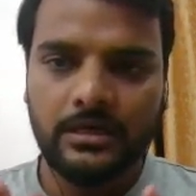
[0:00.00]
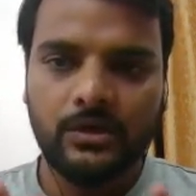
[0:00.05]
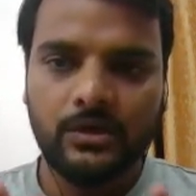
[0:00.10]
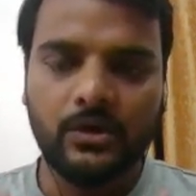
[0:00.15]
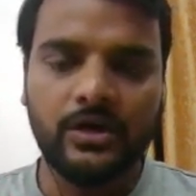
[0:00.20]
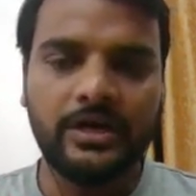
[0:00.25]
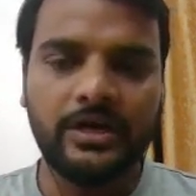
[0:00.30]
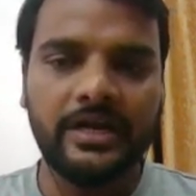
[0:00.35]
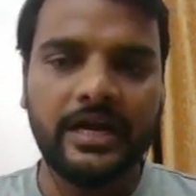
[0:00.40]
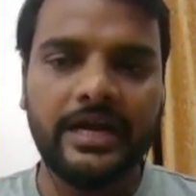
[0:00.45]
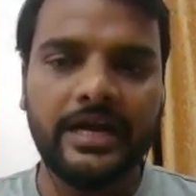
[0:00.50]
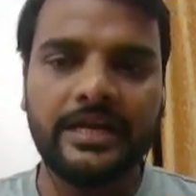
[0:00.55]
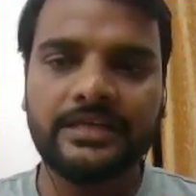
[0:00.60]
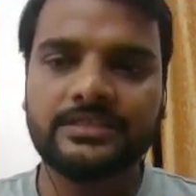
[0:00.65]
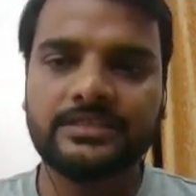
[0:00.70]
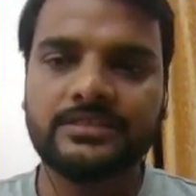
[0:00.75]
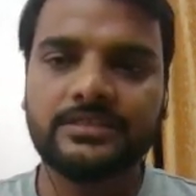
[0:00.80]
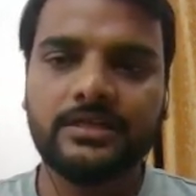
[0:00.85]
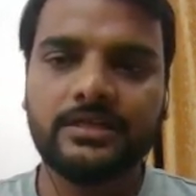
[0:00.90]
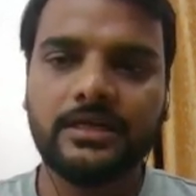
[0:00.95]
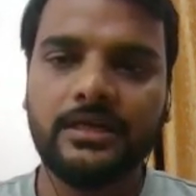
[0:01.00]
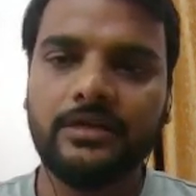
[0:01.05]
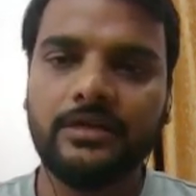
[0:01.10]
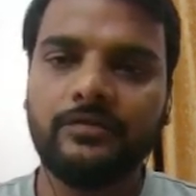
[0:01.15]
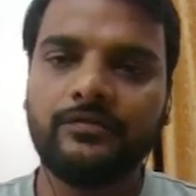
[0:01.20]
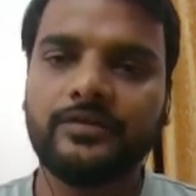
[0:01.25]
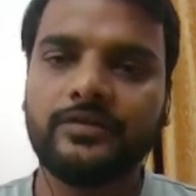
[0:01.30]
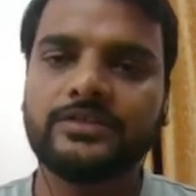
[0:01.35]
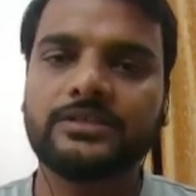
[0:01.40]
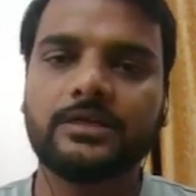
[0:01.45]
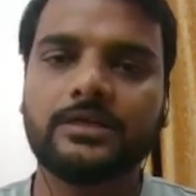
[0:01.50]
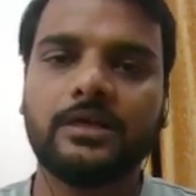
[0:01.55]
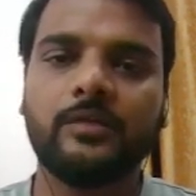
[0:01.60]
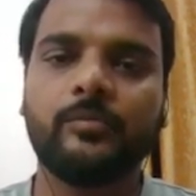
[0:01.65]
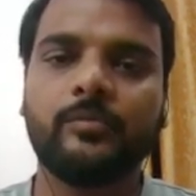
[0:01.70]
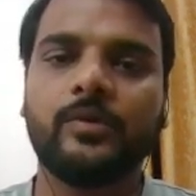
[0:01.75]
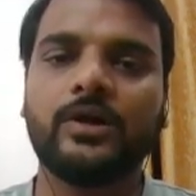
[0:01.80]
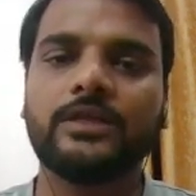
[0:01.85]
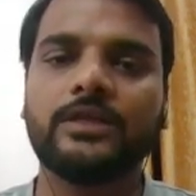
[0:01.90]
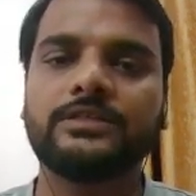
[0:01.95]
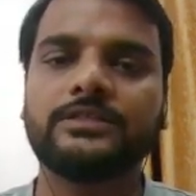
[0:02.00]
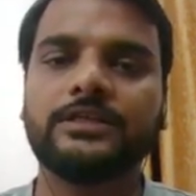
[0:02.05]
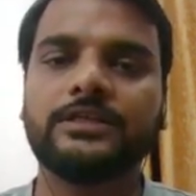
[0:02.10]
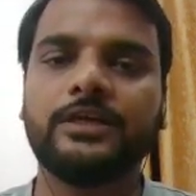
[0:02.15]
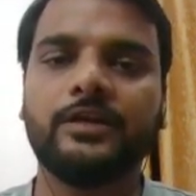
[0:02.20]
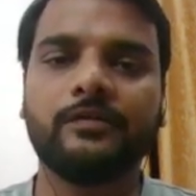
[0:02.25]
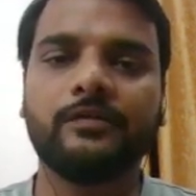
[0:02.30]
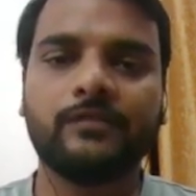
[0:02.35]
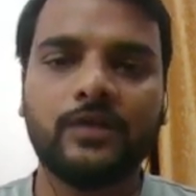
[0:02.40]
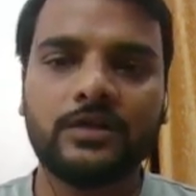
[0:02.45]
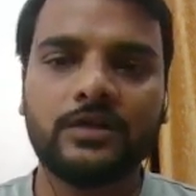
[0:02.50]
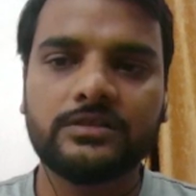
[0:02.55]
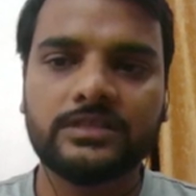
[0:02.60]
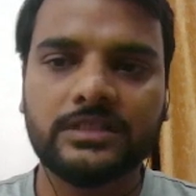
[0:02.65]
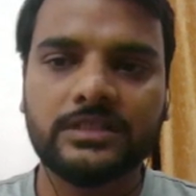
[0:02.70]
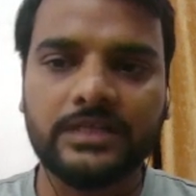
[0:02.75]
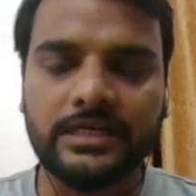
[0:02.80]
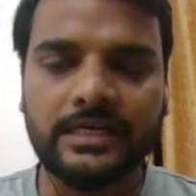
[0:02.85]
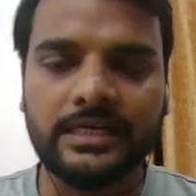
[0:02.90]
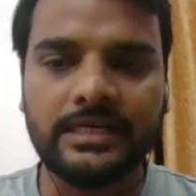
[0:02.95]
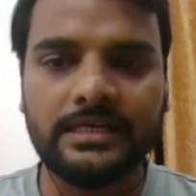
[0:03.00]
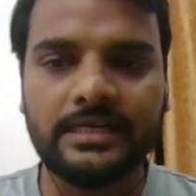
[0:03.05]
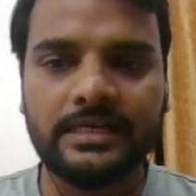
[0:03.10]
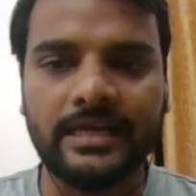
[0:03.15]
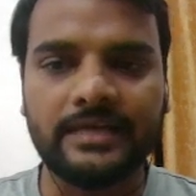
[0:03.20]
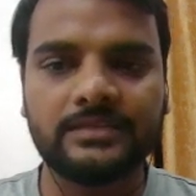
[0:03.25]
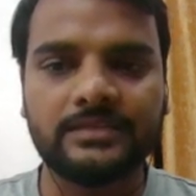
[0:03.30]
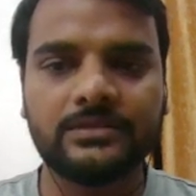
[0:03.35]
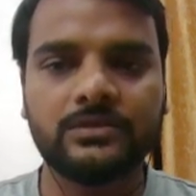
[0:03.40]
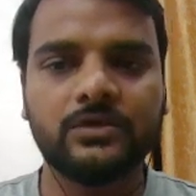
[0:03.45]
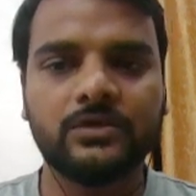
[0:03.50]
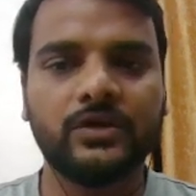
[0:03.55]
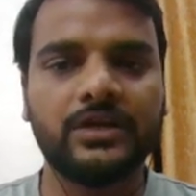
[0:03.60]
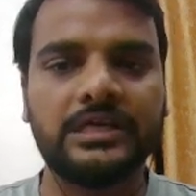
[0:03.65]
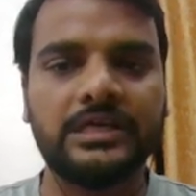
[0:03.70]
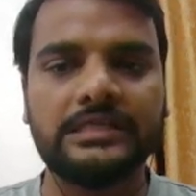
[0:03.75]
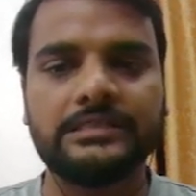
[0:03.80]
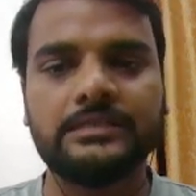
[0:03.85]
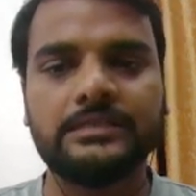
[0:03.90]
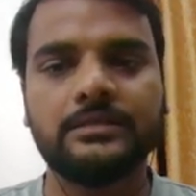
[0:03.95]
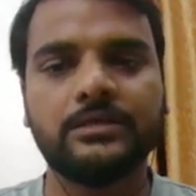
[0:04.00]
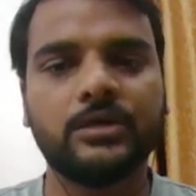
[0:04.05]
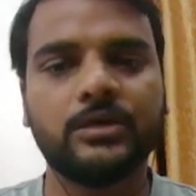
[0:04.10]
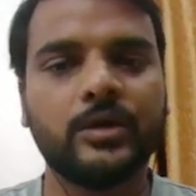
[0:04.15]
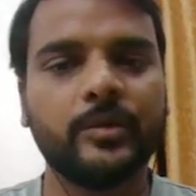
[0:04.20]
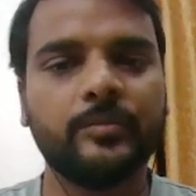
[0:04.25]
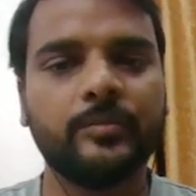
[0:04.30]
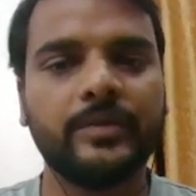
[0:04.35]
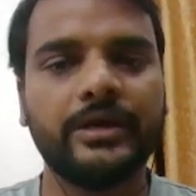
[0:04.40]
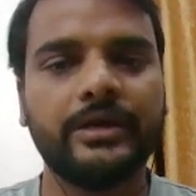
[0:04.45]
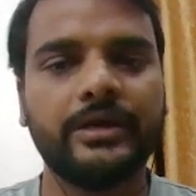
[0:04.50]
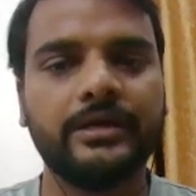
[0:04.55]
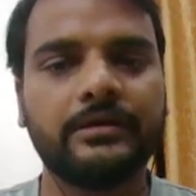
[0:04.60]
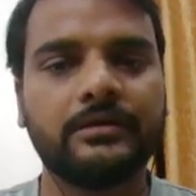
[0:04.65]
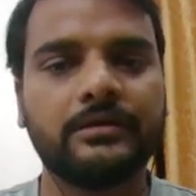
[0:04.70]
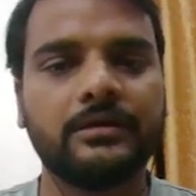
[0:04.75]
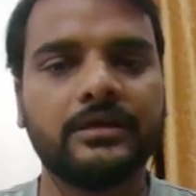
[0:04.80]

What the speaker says: Contradictory fiscal policy involves cutting taxes or raising government